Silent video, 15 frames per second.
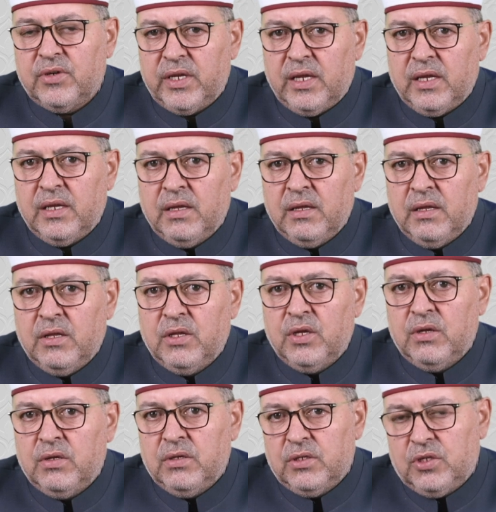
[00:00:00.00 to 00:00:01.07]
re,
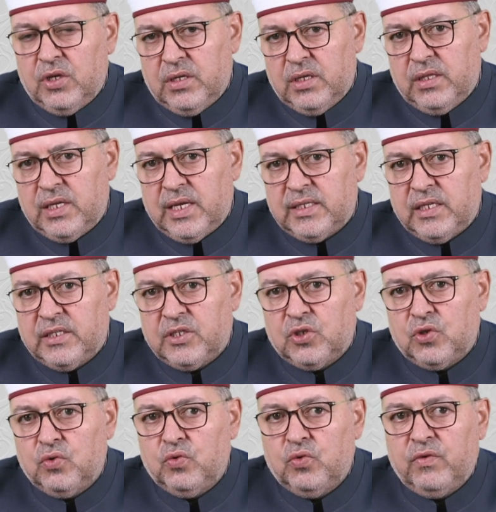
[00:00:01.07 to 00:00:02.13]
that is
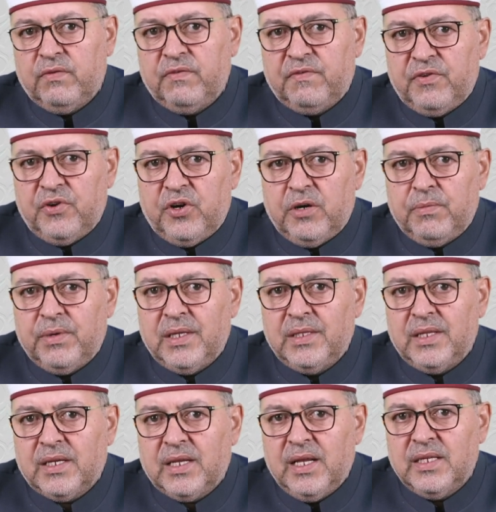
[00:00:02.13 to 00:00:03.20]
to verb,
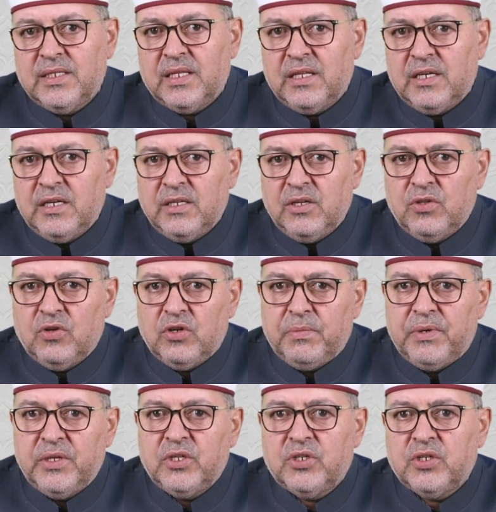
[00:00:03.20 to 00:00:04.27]
indicates the
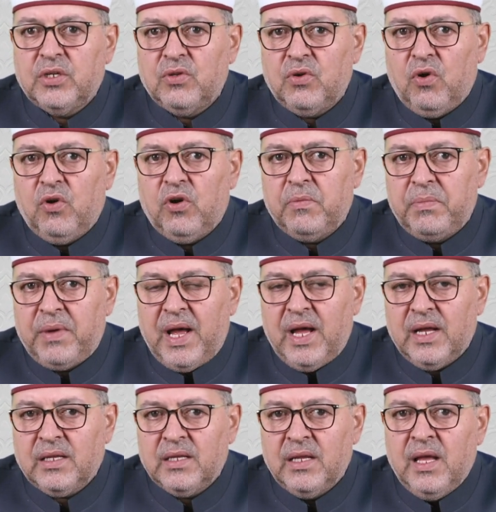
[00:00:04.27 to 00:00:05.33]
repetition or
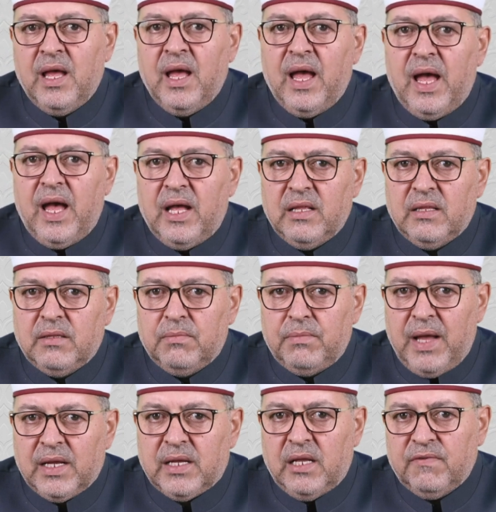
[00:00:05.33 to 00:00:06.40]
back
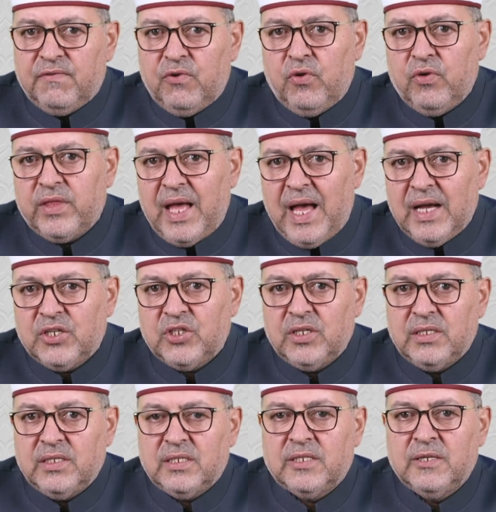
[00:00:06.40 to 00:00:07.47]
and forth
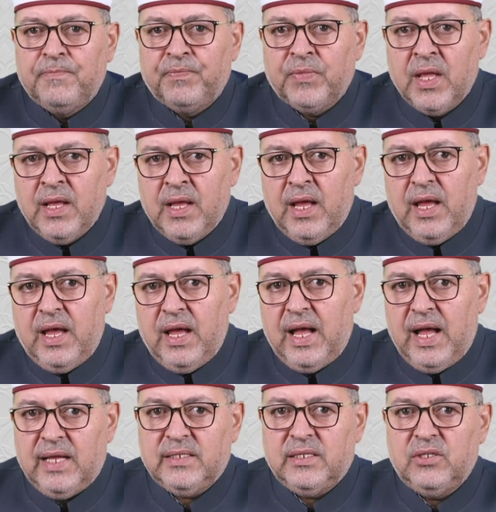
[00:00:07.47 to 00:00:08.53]
actions,
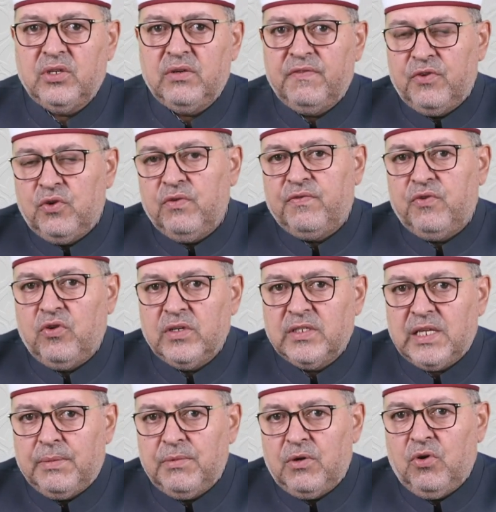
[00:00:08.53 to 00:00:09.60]
as in review, for
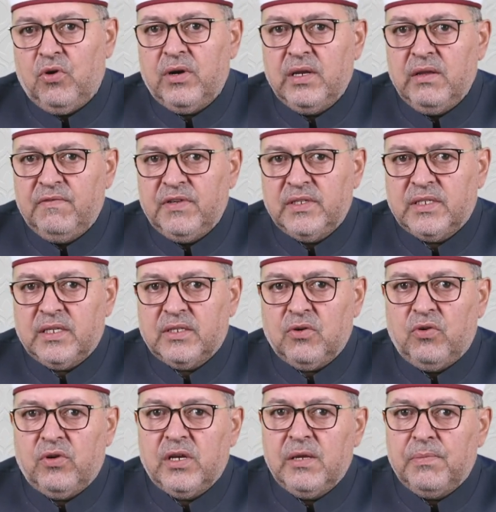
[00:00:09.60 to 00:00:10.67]
example, or revisit,
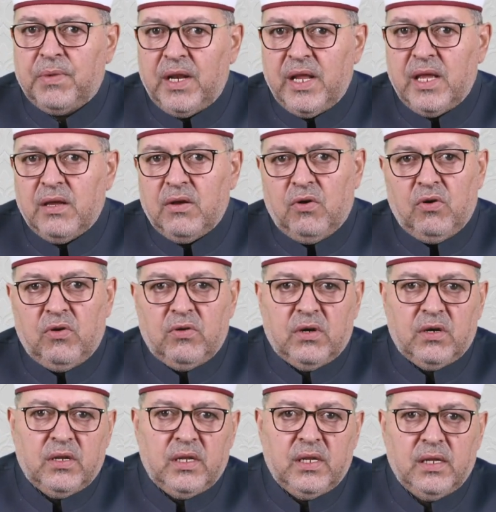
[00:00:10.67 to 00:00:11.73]
or replay, or